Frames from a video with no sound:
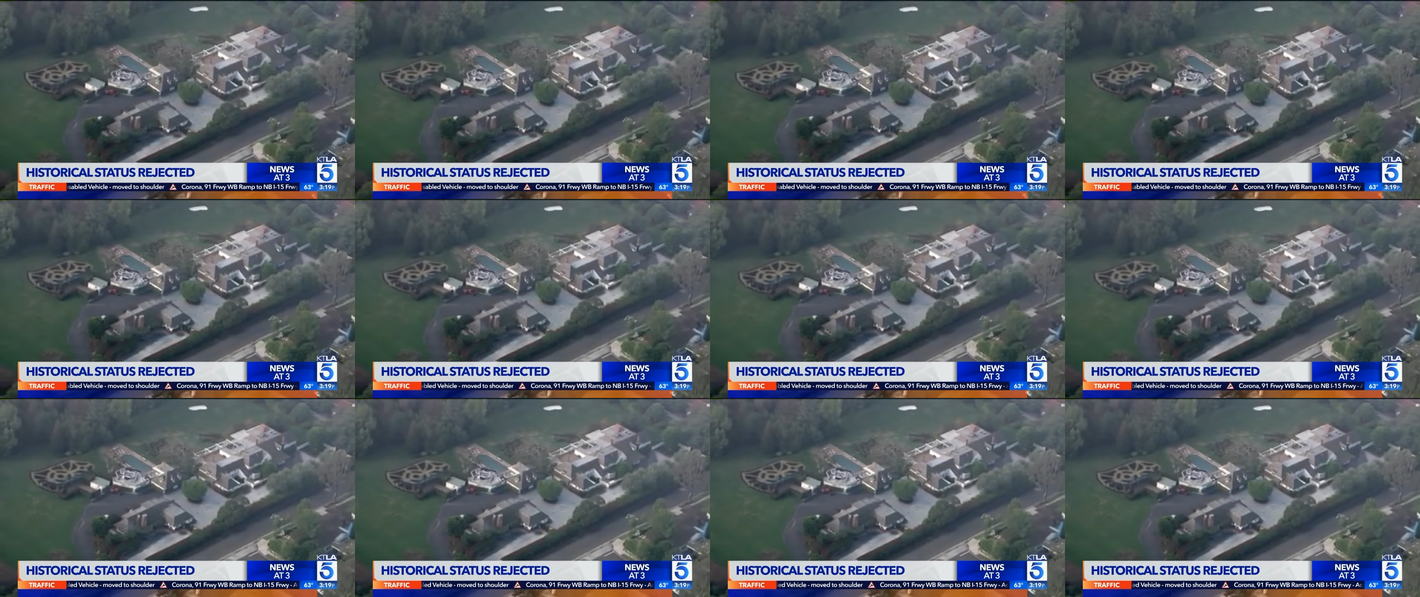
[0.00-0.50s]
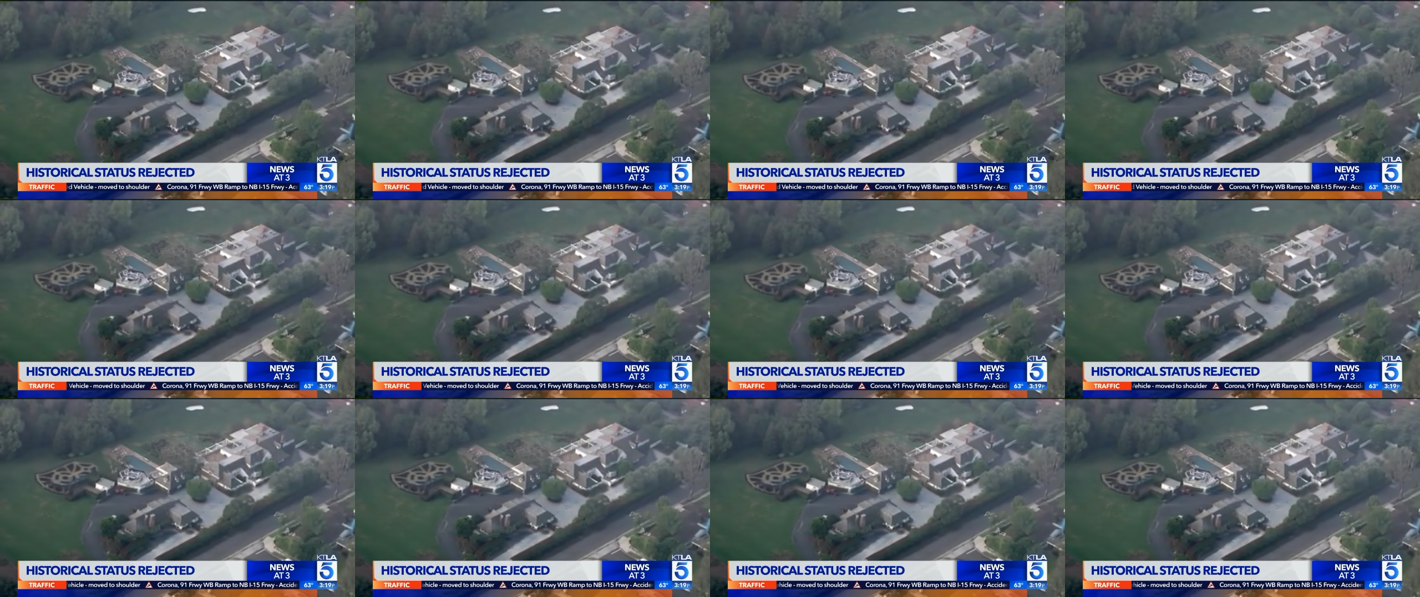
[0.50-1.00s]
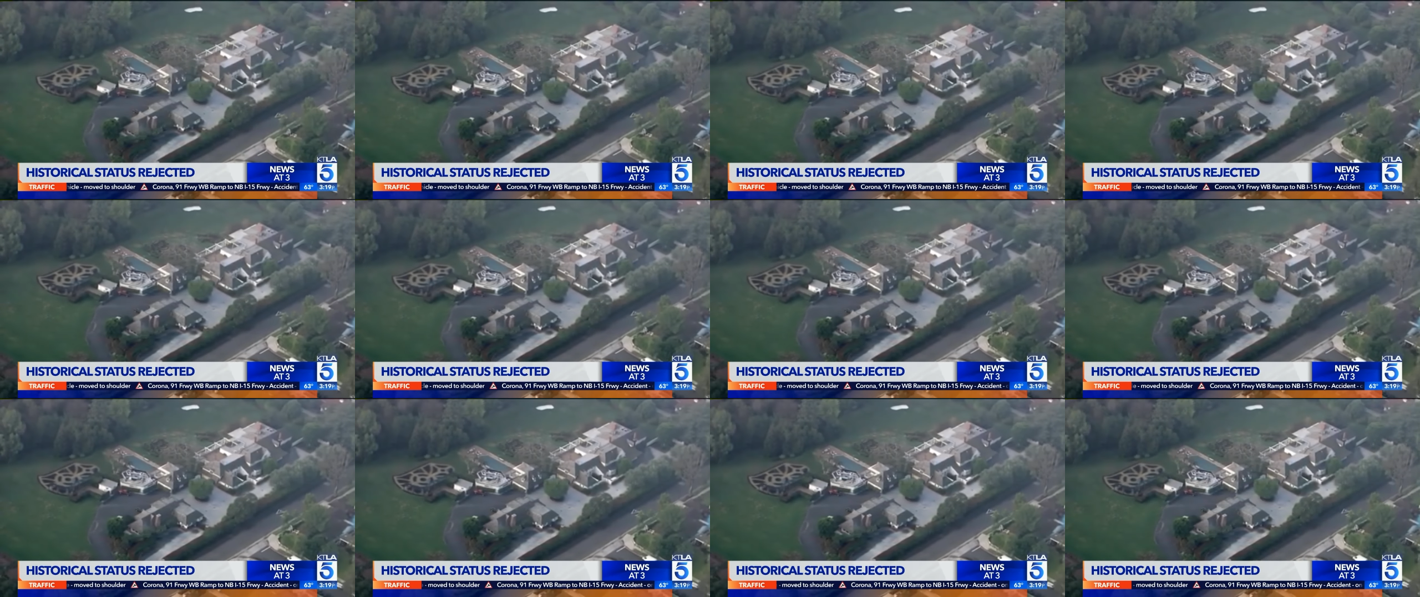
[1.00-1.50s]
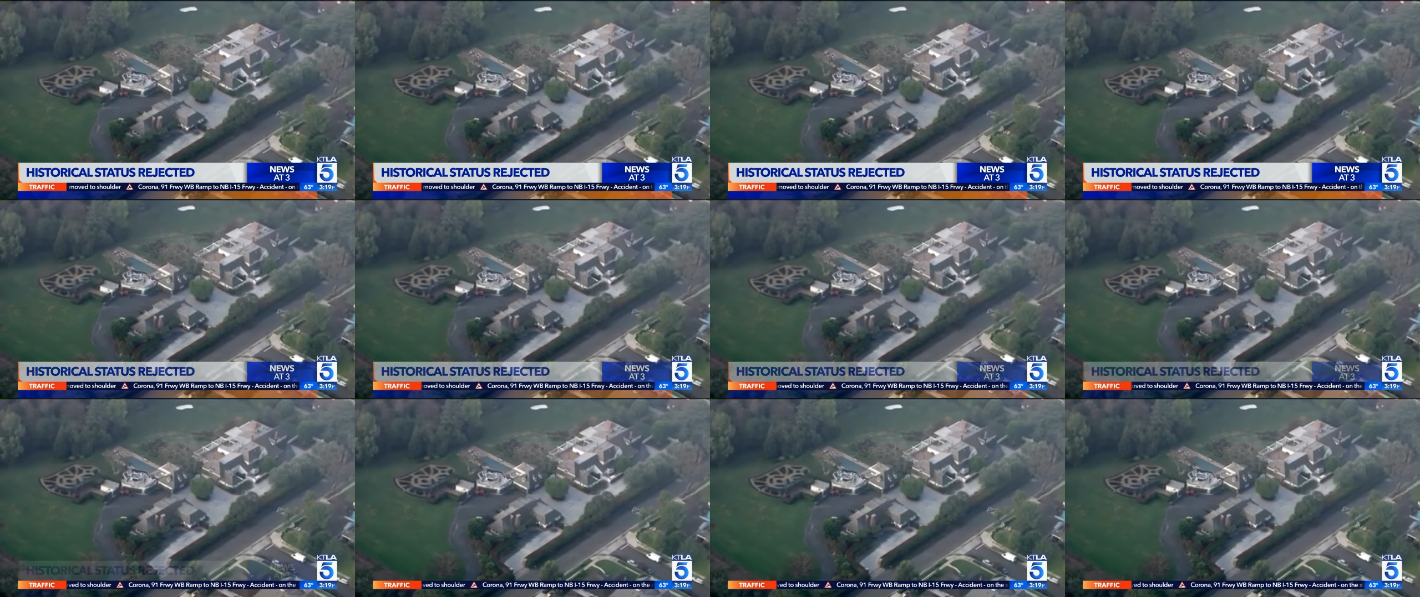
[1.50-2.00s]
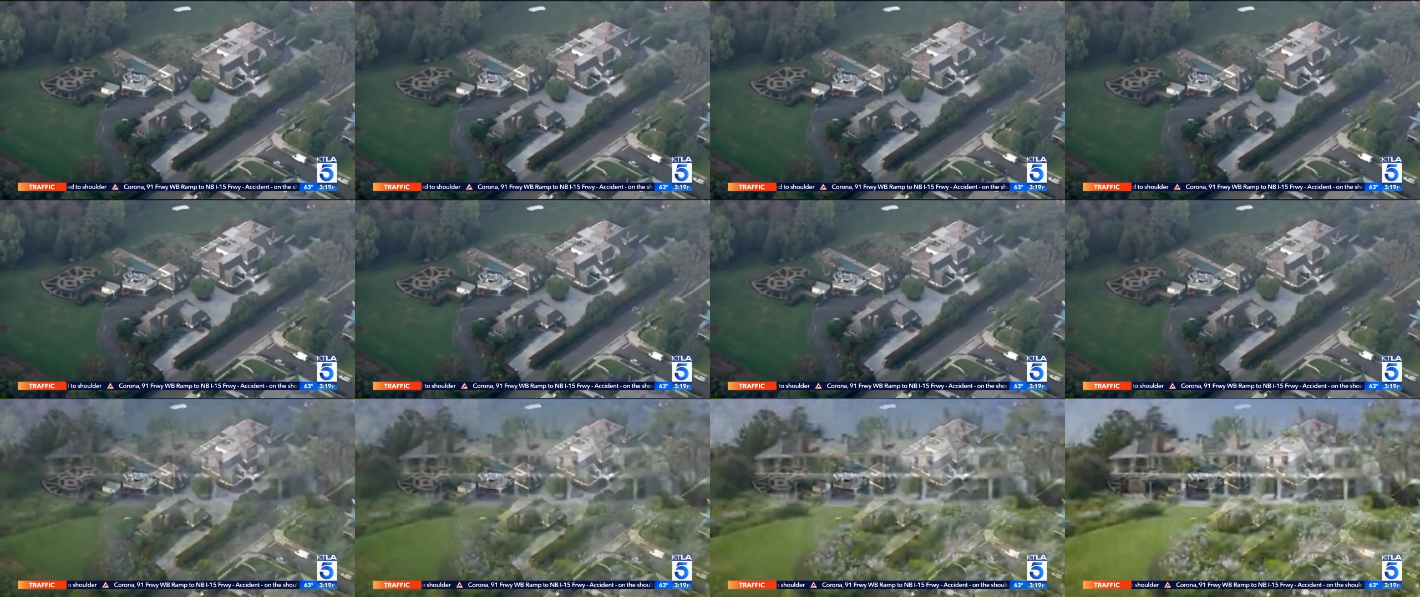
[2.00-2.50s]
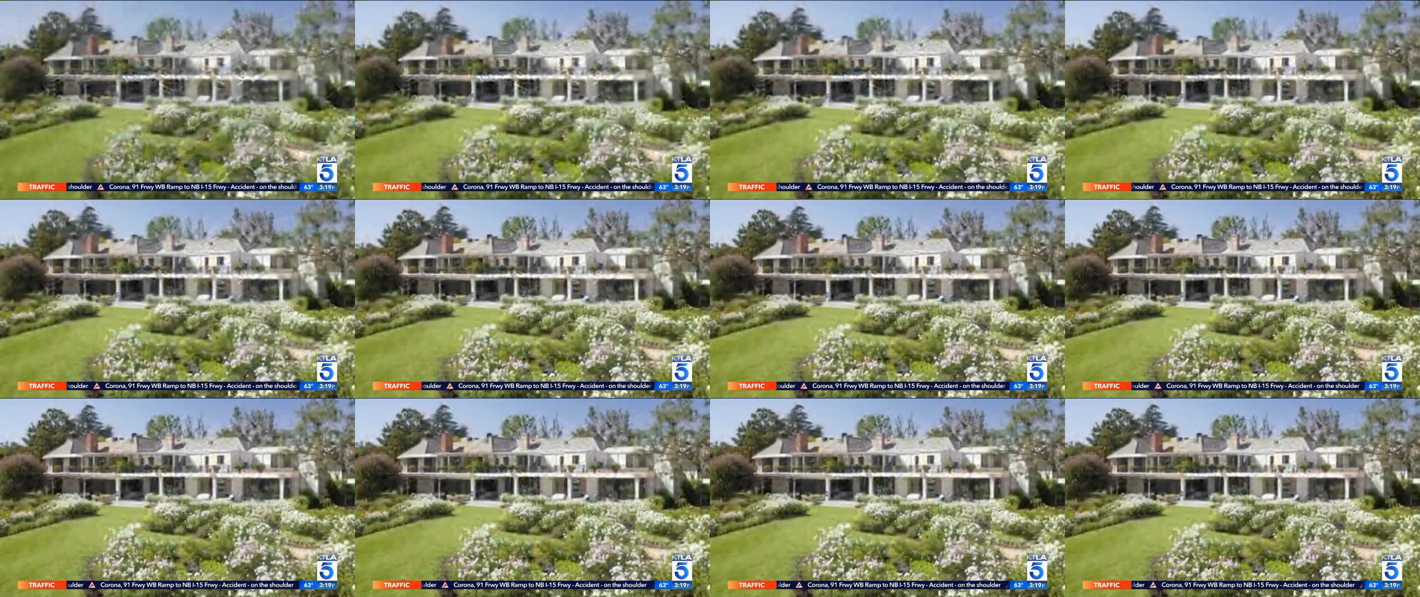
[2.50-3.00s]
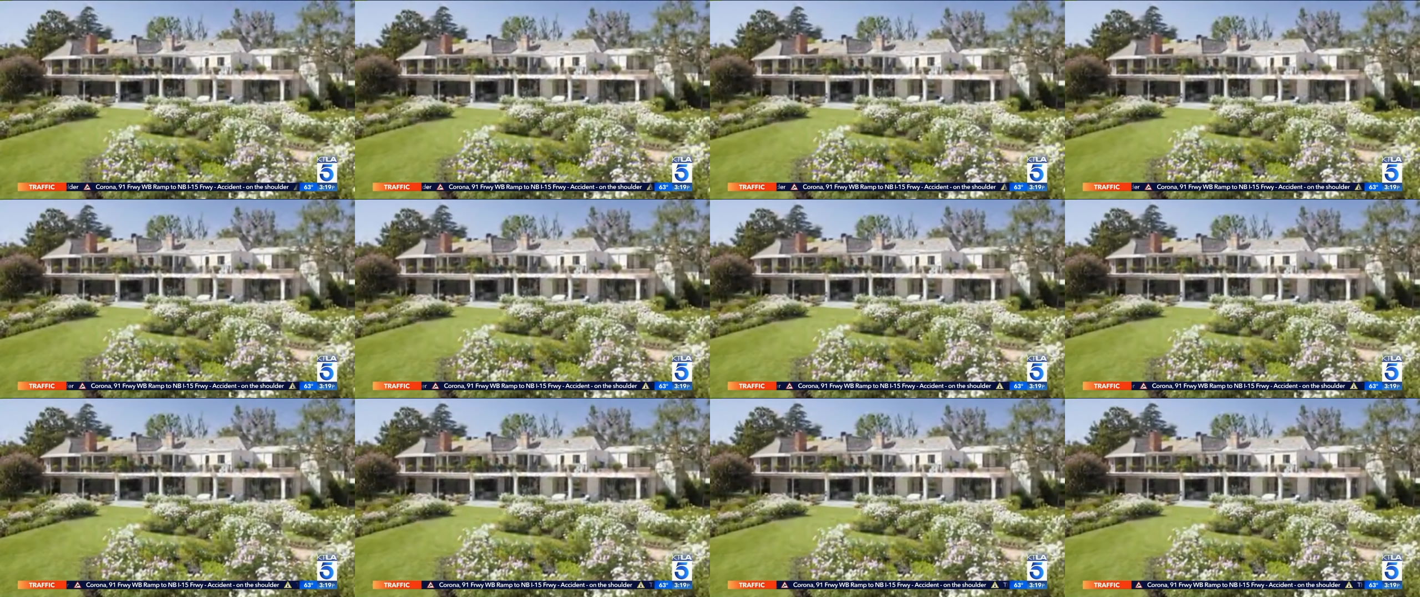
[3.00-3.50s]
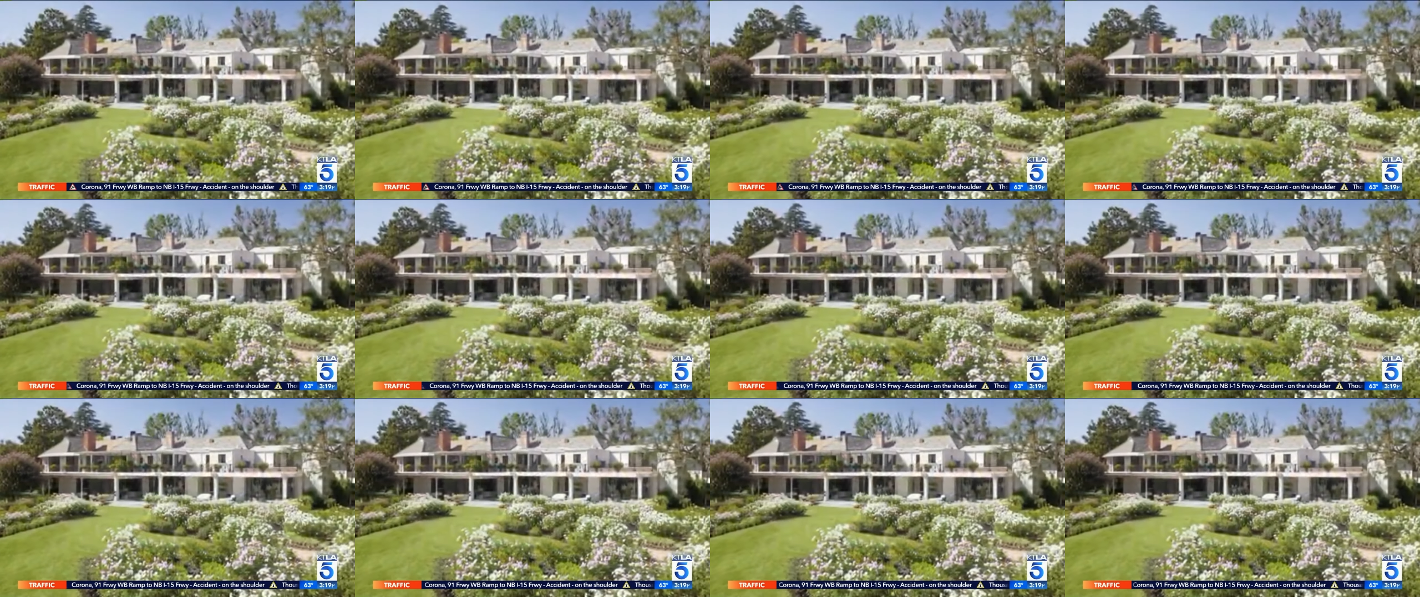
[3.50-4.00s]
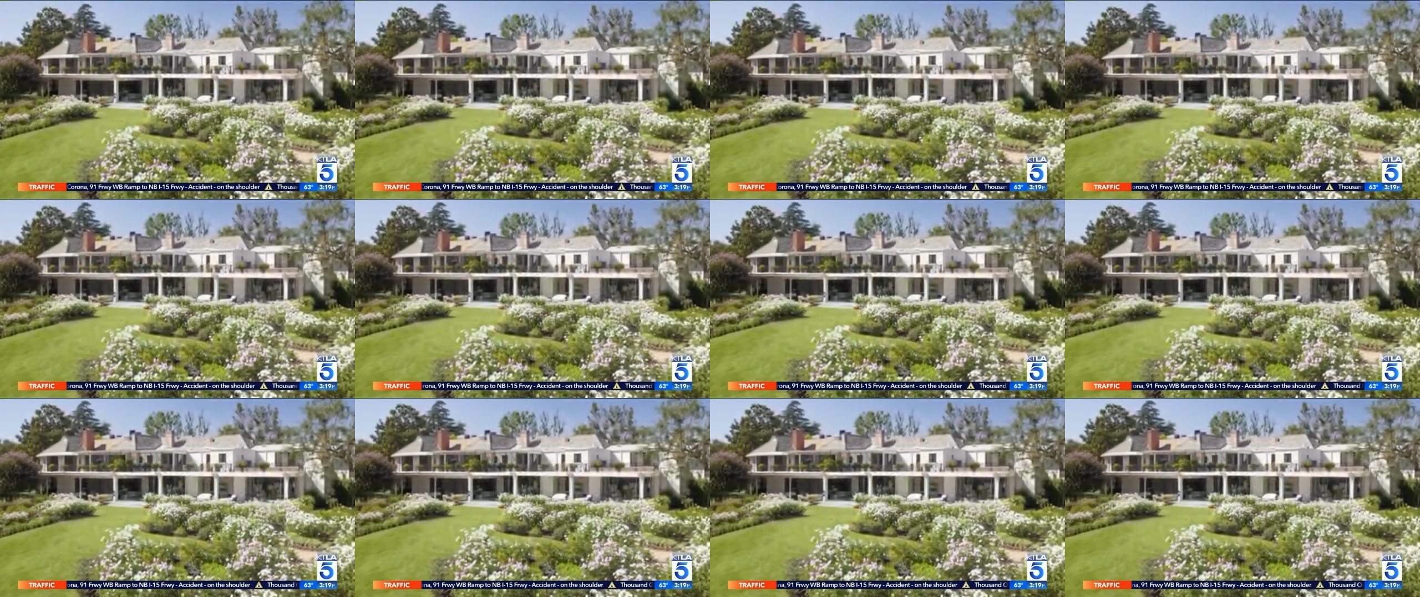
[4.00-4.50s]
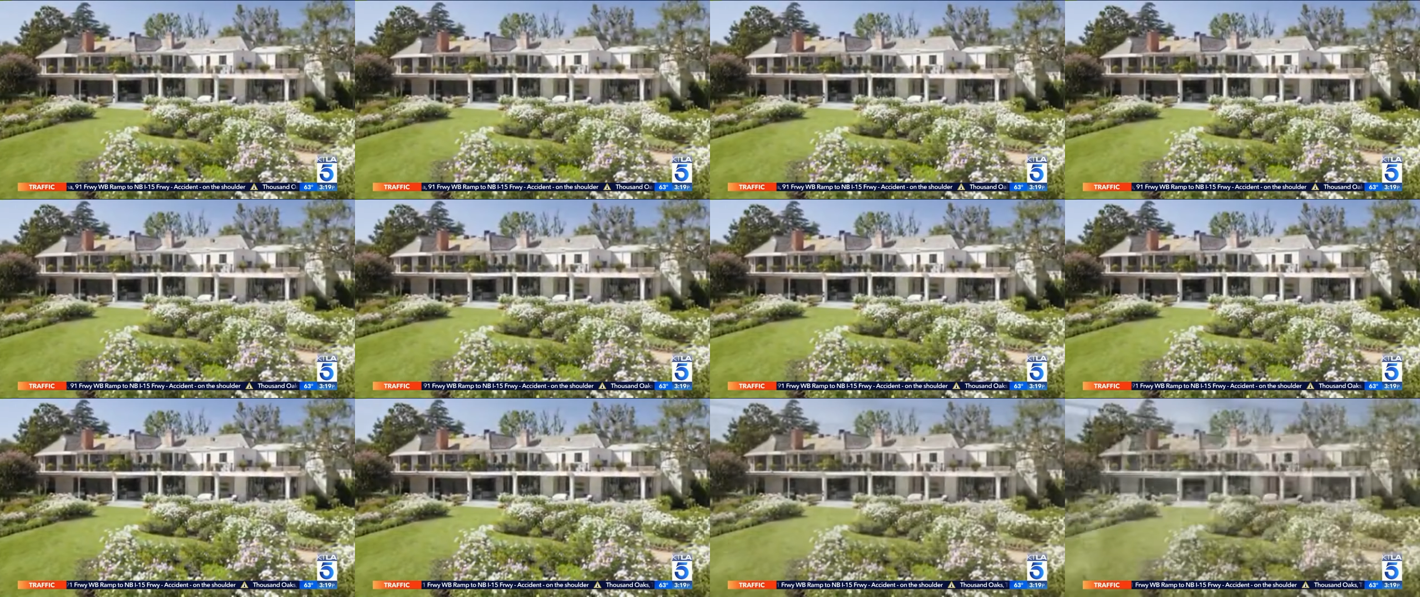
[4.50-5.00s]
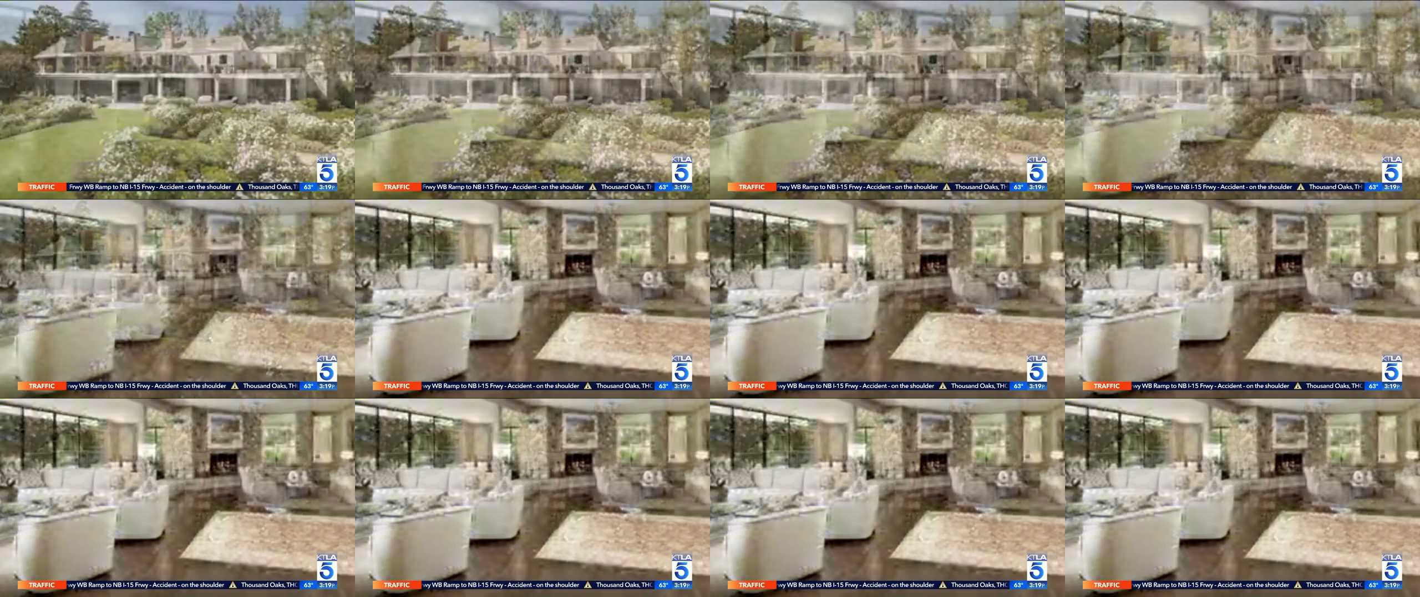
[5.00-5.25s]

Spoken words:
Nobody's mouth can be seen.